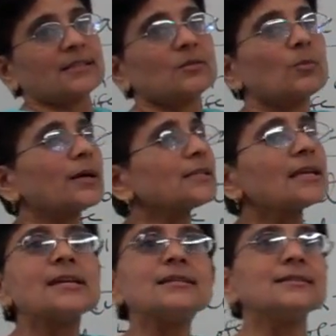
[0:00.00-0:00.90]
it, but
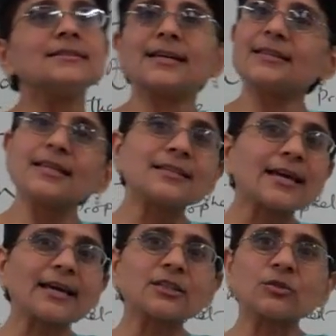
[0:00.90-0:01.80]
it
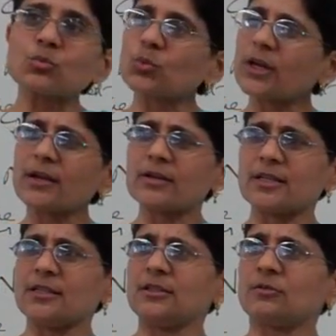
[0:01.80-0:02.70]
has a
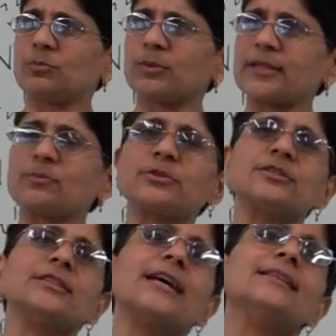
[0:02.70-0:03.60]
very split
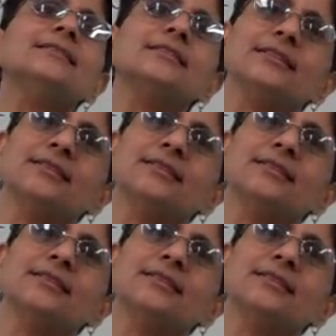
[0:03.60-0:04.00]
personality,